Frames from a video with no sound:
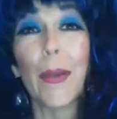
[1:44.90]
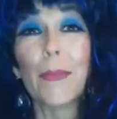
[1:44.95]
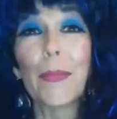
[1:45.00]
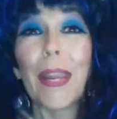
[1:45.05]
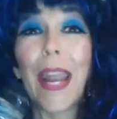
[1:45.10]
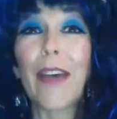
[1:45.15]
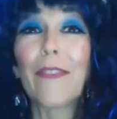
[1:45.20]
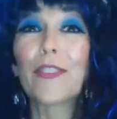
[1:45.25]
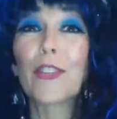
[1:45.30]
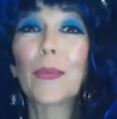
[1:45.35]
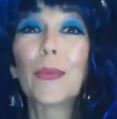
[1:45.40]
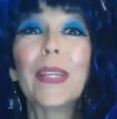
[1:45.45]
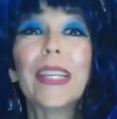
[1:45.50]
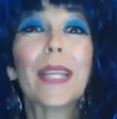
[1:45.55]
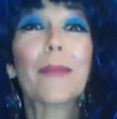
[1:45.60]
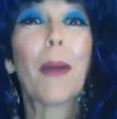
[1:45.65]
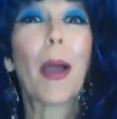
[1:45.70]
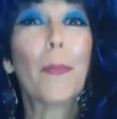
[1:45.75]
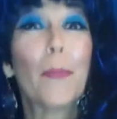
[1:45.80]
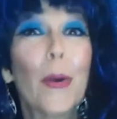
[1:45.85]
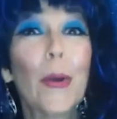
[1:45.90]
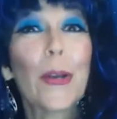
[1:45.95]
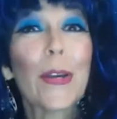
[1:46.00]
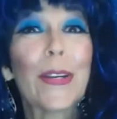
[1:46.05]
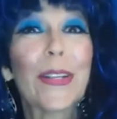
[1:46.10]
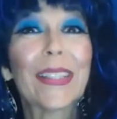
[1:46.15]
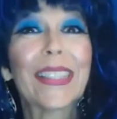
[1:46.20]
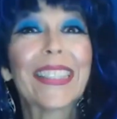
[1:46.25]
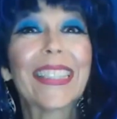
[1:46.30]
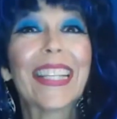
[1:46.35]
But after reading my
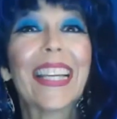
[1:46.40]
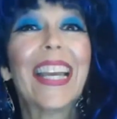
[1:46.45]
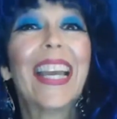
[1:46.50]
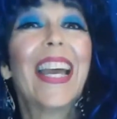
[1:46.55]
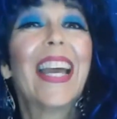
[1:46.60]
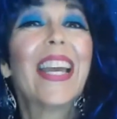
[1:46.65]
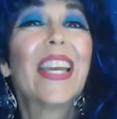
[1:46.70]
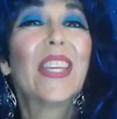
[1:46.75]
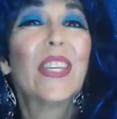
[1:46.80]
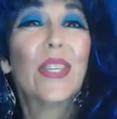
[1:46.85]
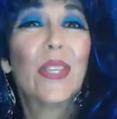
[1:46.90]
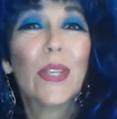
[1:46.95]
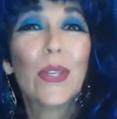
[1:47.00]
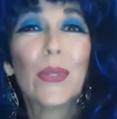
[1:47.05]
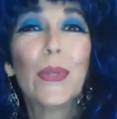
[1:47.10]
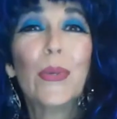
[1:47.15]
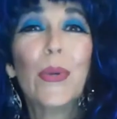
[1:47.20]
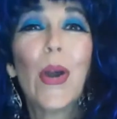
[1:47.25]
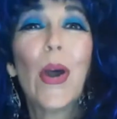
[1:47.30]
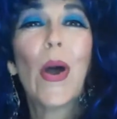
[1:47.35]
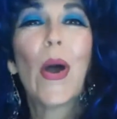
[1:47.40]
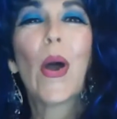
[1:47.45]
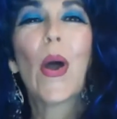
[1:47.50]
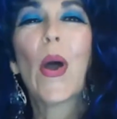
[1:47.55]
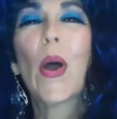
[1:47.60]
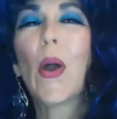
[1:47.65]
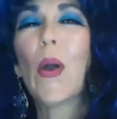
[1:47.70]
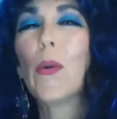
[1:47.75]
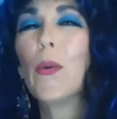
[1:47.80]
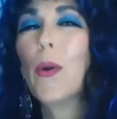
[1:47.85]
book, you
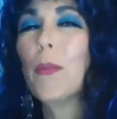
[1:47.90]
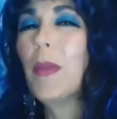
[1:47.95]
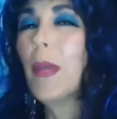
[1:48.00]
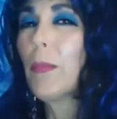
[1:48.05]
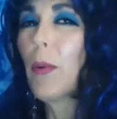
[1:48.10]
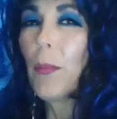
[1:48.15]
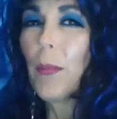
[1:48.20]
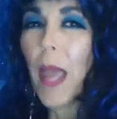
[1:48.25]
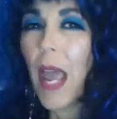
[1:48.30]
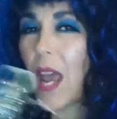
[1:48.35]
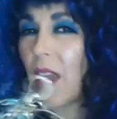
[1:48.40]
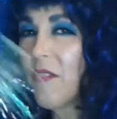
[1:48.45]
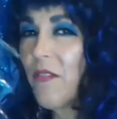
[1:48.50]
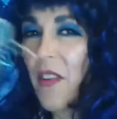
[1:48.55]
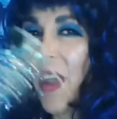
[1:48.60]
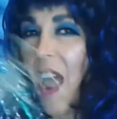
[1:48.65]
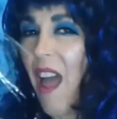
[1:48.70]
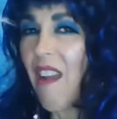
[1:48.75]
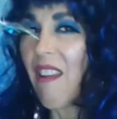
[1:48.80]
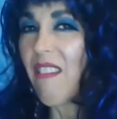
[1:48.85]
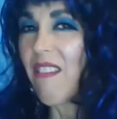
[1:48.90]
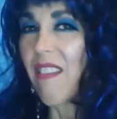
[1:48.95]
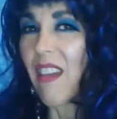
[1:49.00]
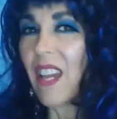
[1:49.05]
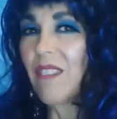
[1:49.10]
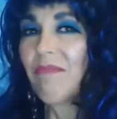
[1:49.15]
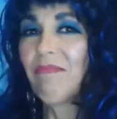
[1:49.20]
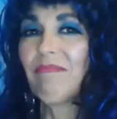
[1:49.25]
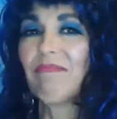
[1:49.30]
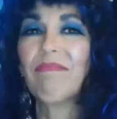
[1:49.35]
will be prepared for
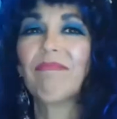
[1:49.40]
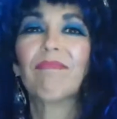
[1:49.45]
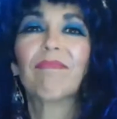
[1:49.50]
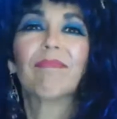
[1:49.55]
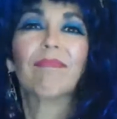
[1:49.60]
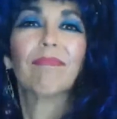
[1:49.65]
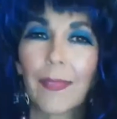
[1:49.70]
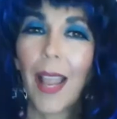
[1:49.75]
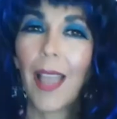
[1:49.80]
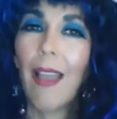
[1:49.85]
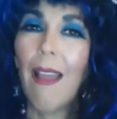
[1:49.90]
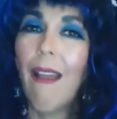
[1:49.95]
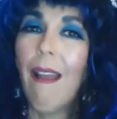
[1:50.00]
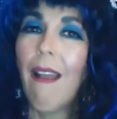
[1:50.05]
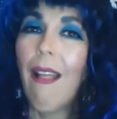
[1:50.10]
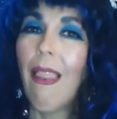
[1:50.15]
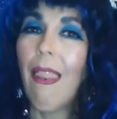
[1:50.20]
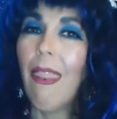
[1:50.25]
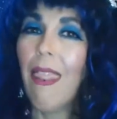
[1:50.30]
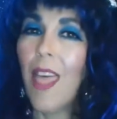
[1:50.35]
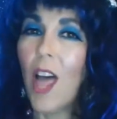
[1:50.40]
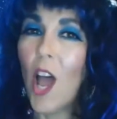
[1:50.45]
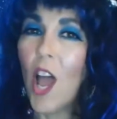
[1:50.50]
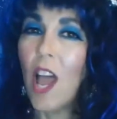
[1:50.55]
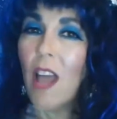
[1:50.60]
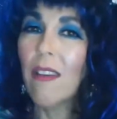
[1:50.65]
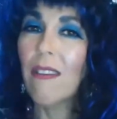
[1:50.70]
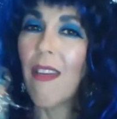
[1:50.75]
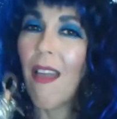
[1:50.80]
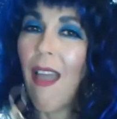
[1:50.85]
anything.
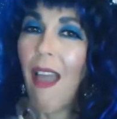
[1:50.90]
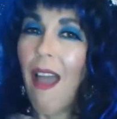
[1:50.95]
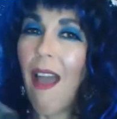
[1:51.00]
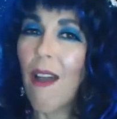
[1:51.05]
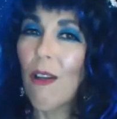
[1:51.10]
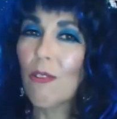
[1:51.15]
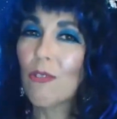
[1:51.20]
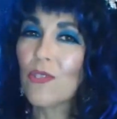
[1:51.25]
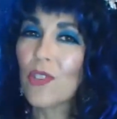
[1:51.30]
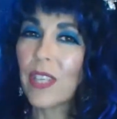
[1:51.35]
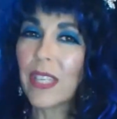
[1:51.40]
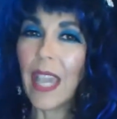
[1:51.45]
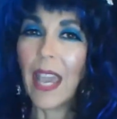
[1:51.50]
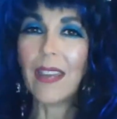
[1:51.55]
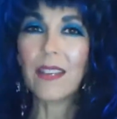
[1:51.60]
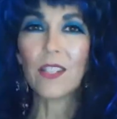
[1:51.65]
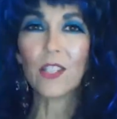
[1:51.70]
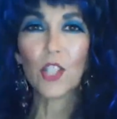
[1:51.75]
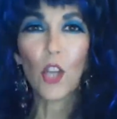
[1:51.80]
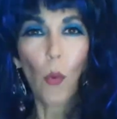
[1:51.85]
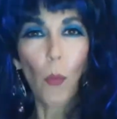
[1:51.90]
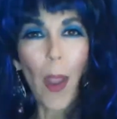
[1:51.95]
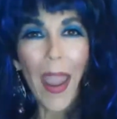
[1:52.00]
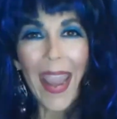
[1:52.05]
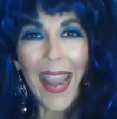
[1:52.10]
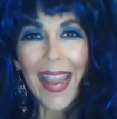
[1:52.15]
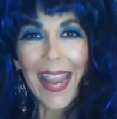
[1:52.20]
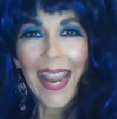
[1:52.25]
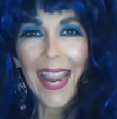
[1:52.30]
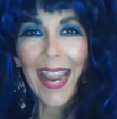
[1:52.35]
Learn how to get your
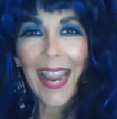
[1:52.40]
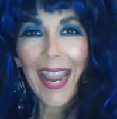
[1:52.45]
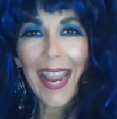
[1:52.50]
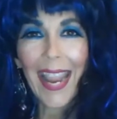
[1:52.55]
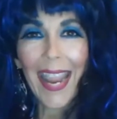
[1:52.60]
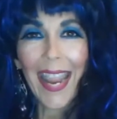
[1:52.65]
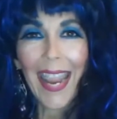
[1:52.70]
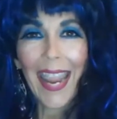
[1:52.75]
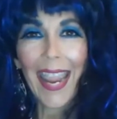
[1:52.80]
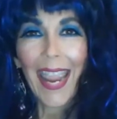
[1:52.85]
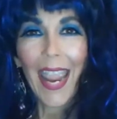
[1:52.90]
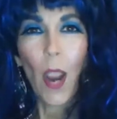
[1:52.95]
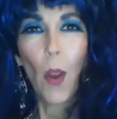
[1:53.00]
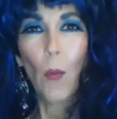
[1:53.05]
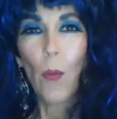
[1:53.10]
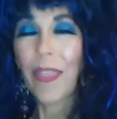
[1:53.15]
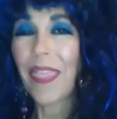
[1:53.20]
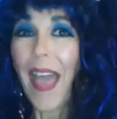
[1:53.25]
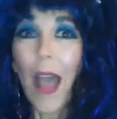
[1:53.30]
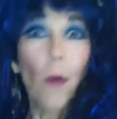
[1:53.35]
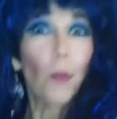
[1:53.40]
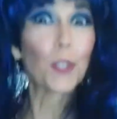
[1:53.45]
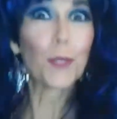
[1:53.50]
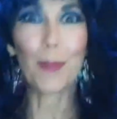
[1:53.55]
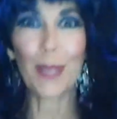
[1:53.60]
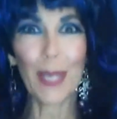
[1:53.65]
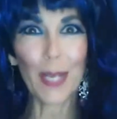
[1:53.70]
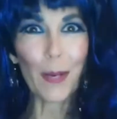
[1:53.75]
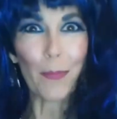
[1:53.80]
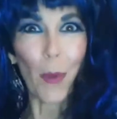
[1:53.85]
way
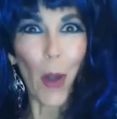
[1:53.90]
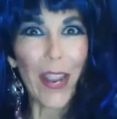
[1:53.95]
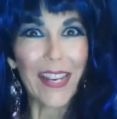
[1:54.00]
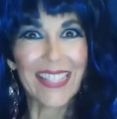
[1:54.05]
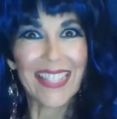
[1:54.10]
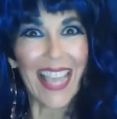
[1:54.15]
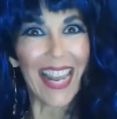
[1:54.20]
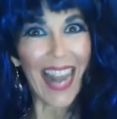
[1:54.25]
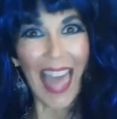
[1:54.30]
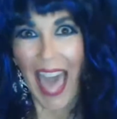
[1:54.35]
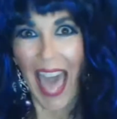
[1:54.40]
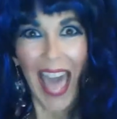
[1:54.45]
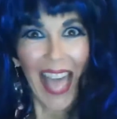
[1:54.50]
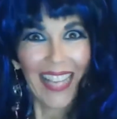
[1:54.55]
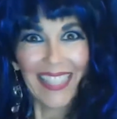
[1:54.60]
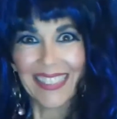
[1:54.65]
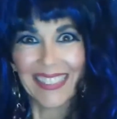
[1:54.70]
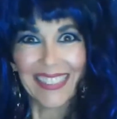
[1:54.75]
without being a bridezilla.